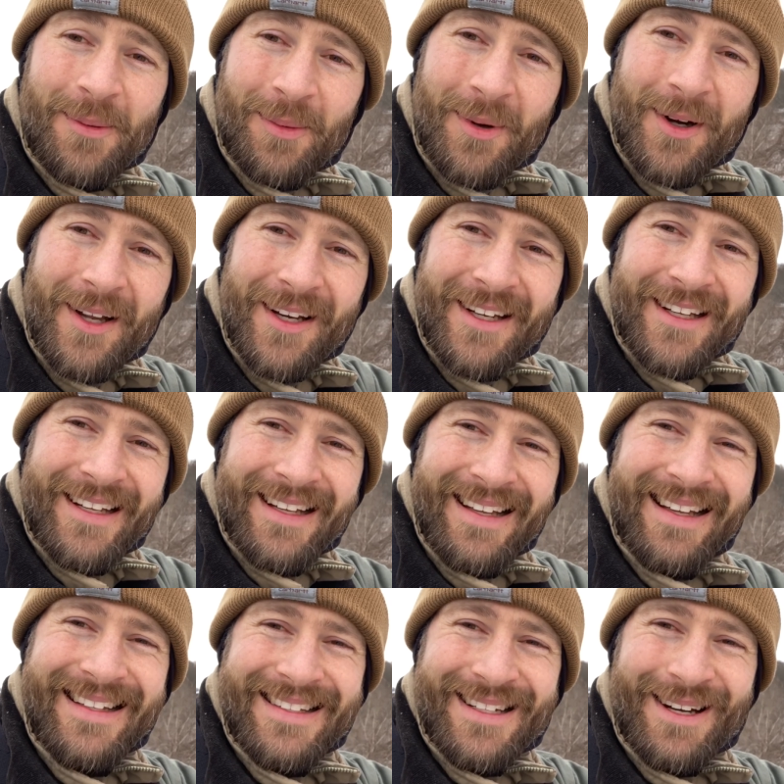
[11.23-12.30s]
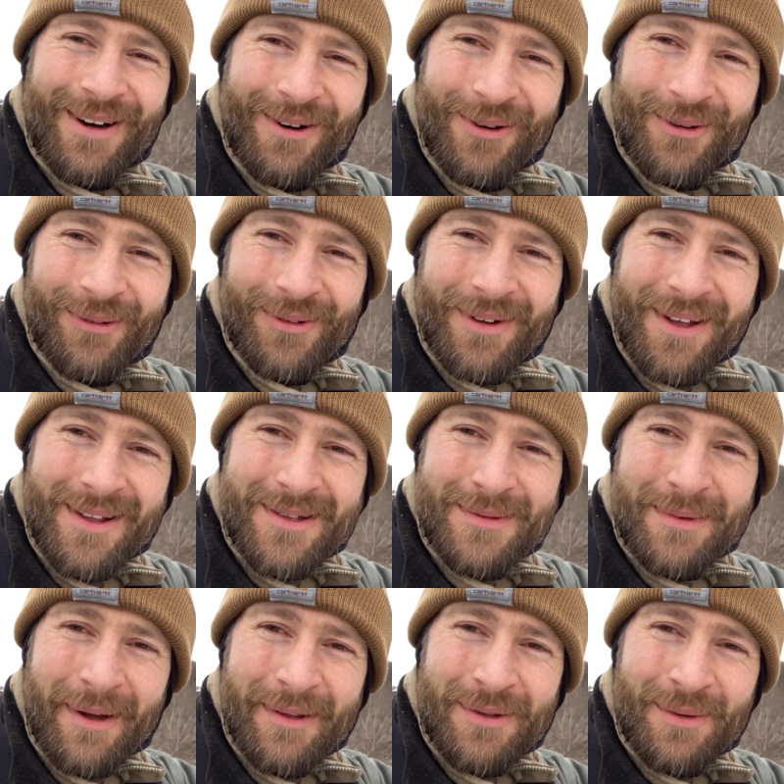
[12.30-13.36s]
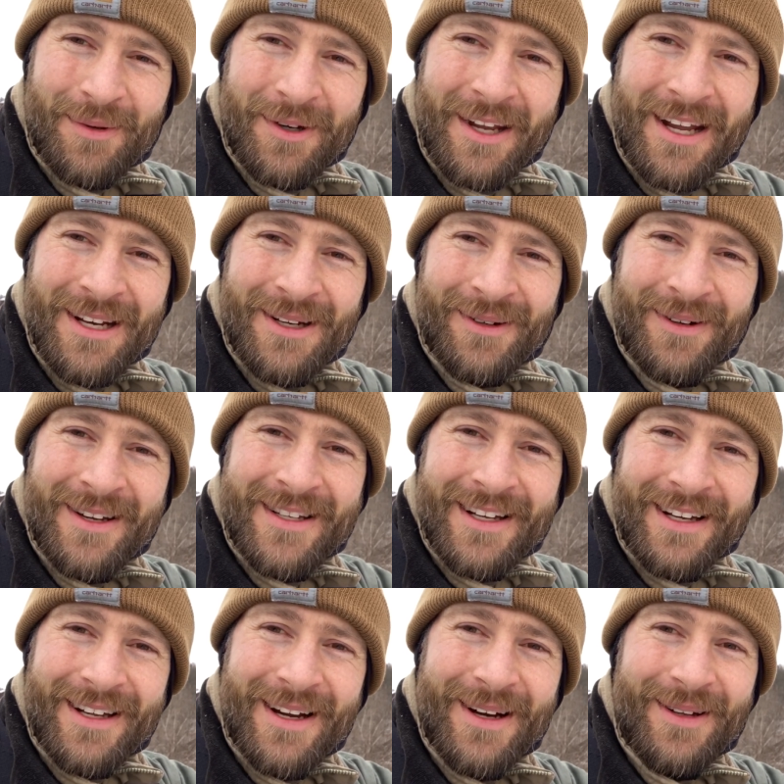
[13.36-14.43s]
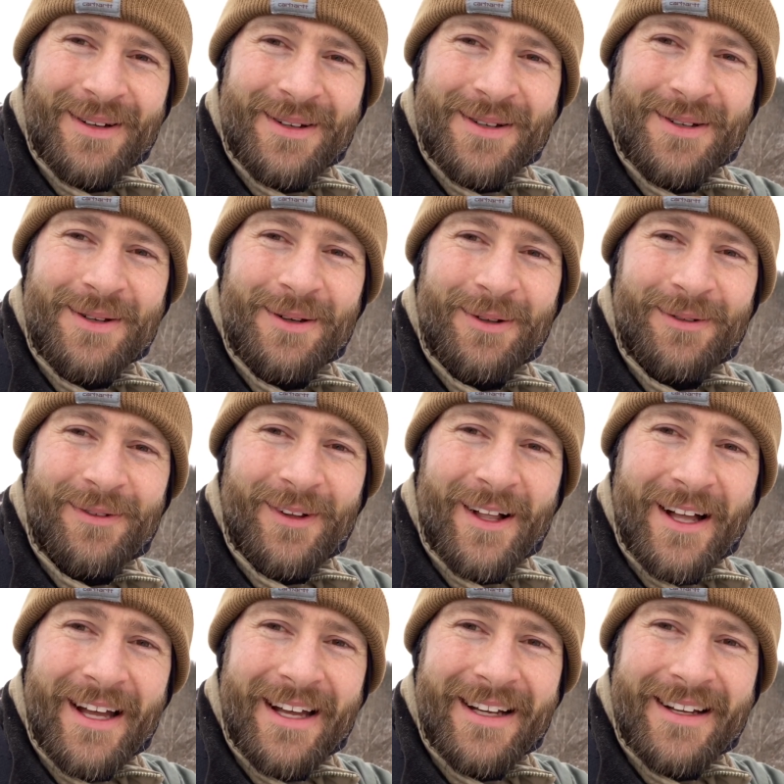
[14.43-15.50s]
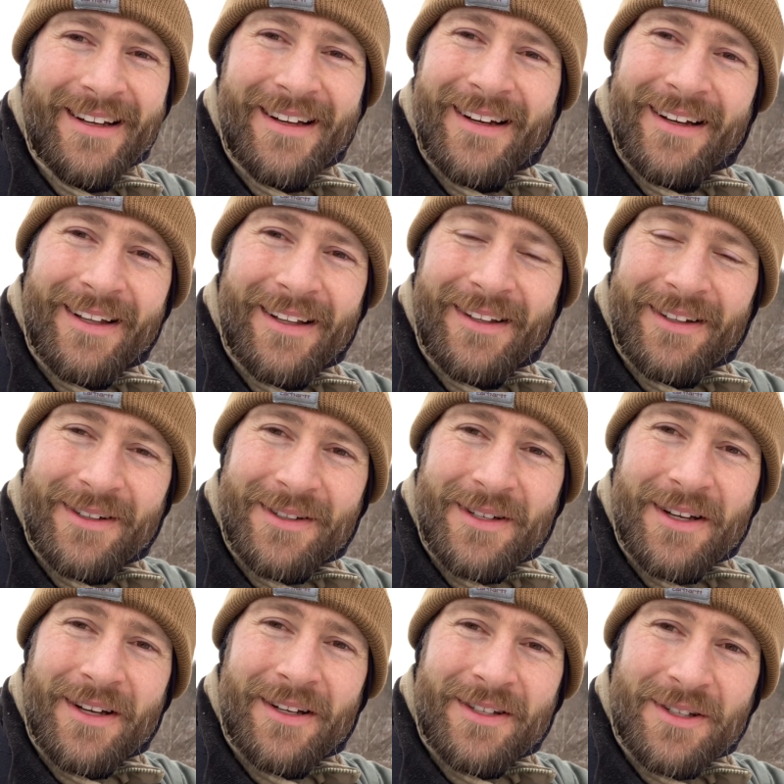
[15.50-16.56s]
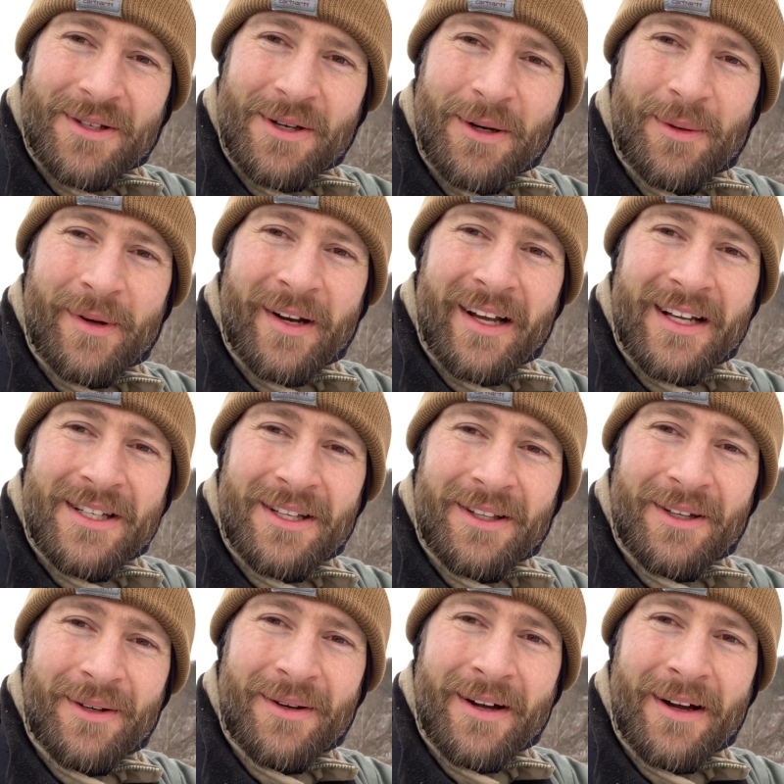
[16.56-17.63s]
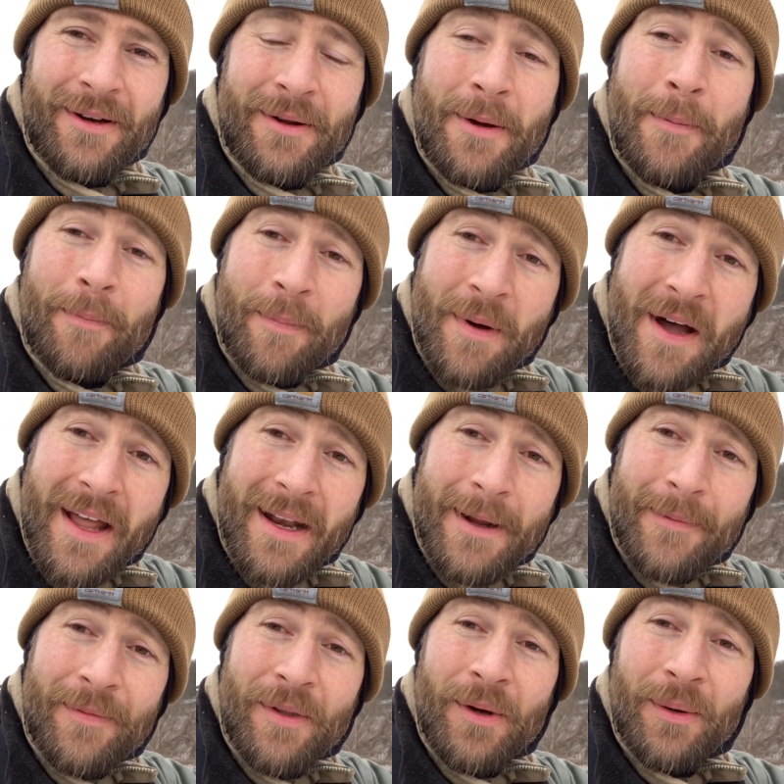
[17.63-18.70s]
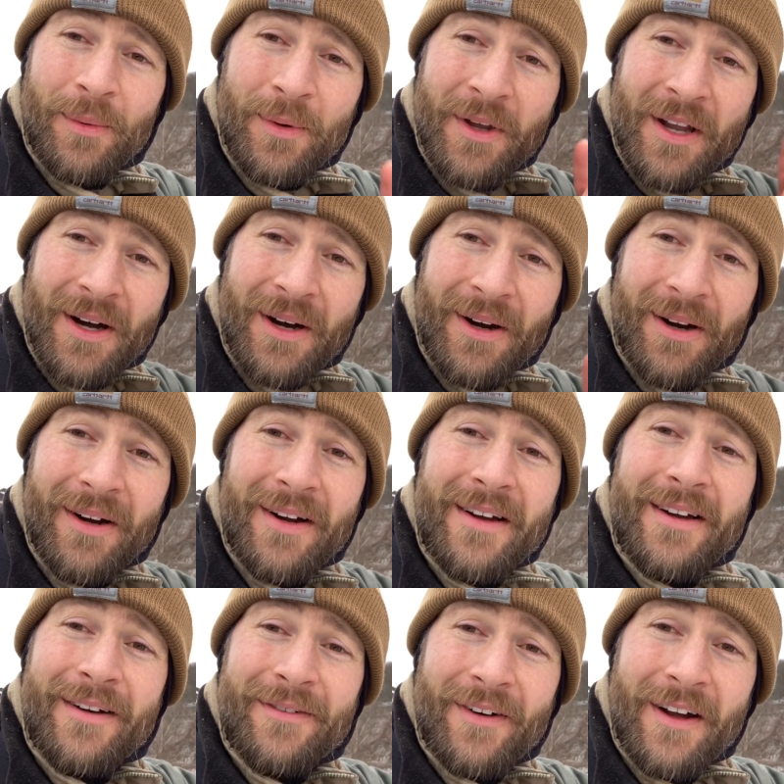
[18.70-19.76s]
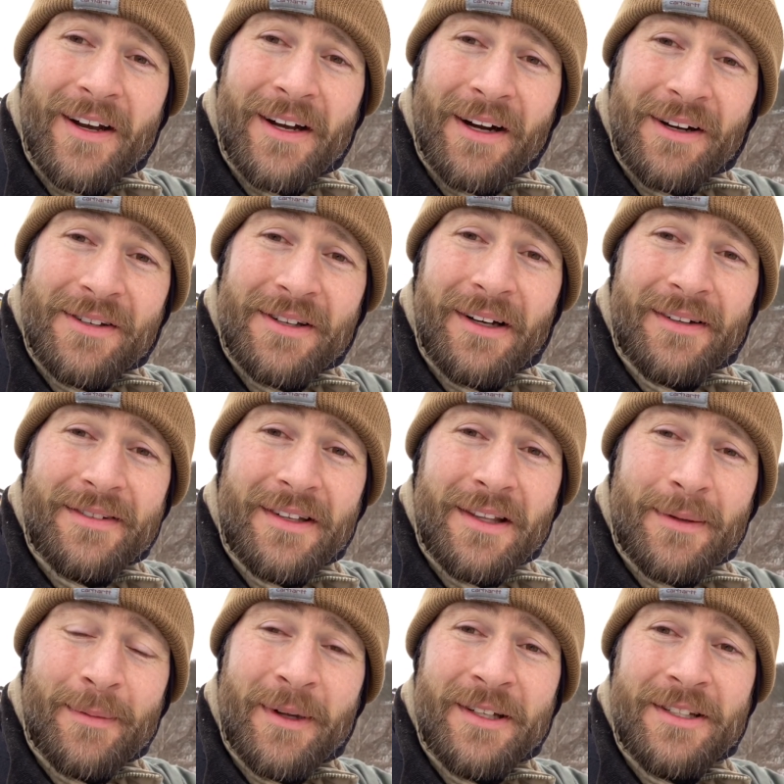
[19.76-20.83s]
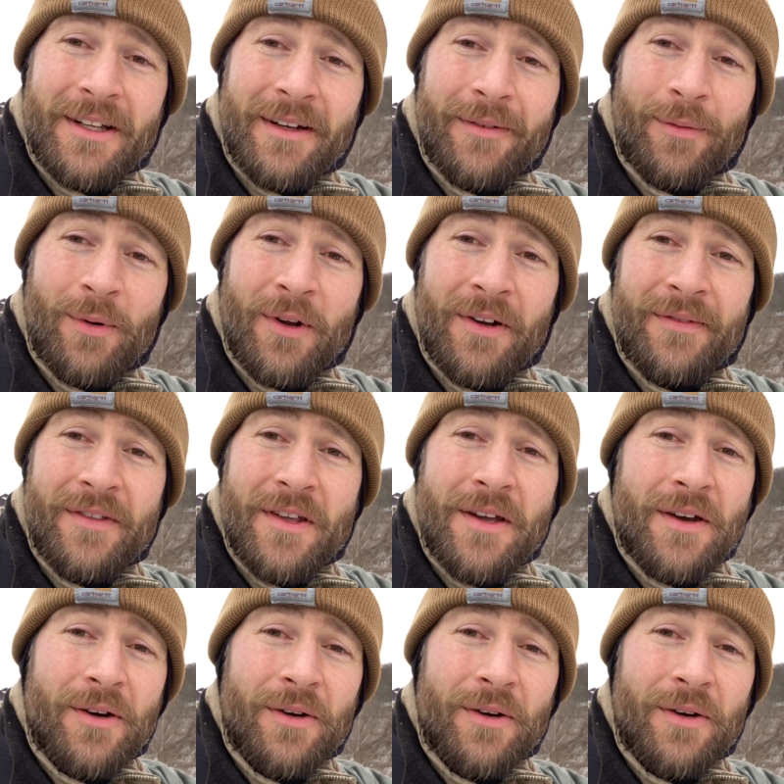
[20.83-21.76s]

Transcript: One, it's cold. It's about 28 degrees out here. There's snow flying, and there's snow and ice on the ground, but we are finding ourselves in the midst of one of the